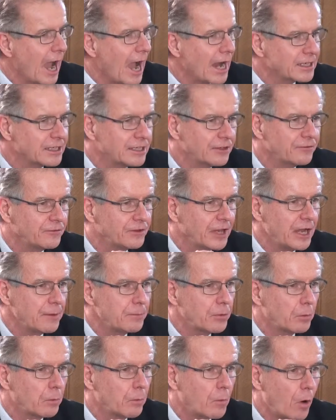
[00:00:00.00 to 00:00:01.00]
Active
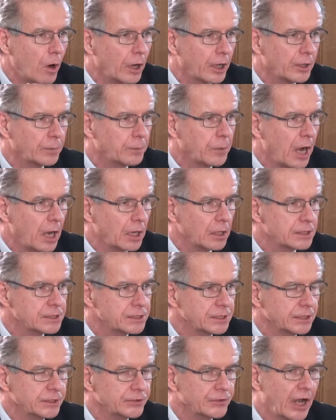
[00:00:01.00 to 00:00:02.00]
labor market
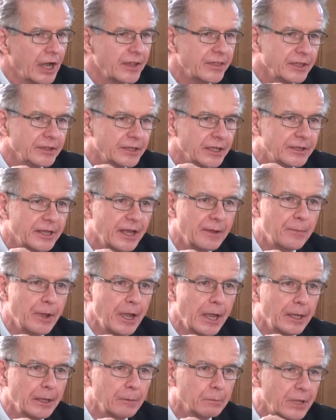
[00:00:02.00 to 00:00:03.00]
policies. I think that
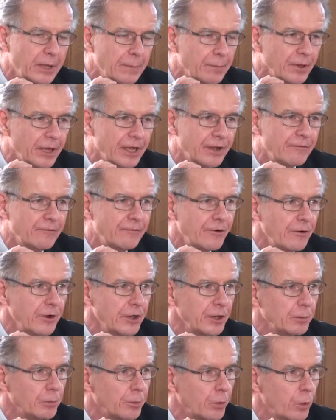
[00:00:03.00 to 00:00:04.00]
they play a
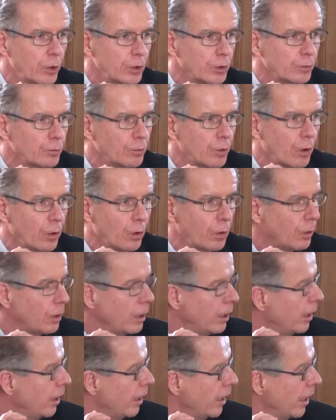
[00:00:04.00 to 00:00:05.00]
very important
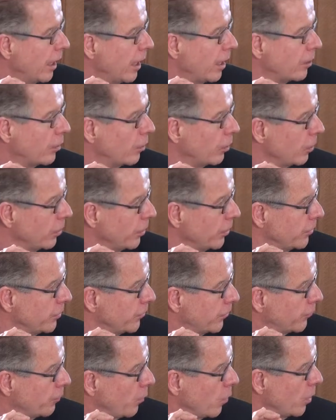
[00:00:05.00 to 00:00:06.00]
role, and earlier
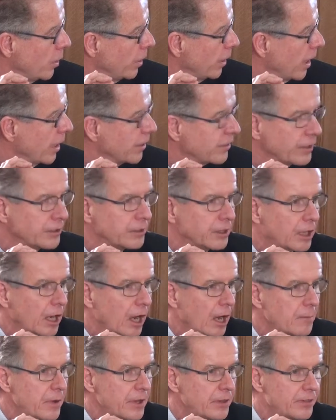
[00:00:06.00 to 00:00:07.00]
this morning I think the
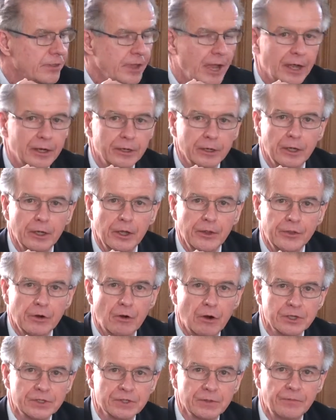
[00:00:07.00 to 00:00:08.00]
comment that
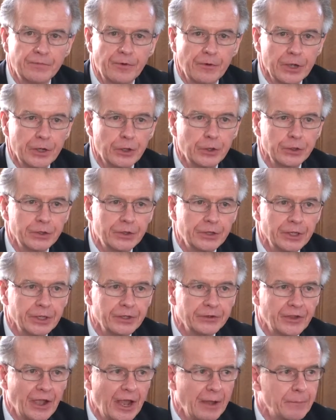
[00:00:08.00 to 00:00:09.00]
there are some very good
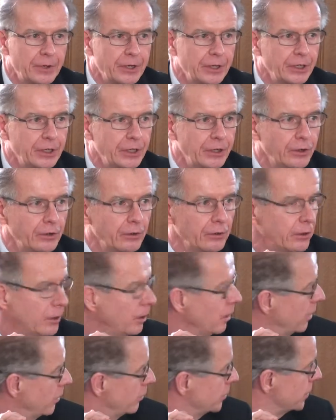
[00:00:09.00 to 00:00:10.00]
things happening here,
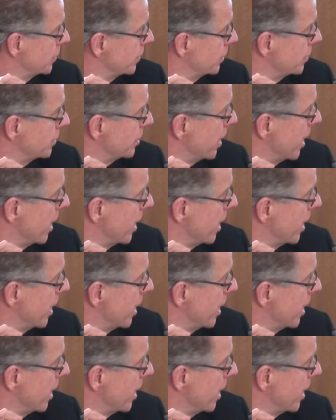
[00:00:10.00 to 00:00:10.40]
was it the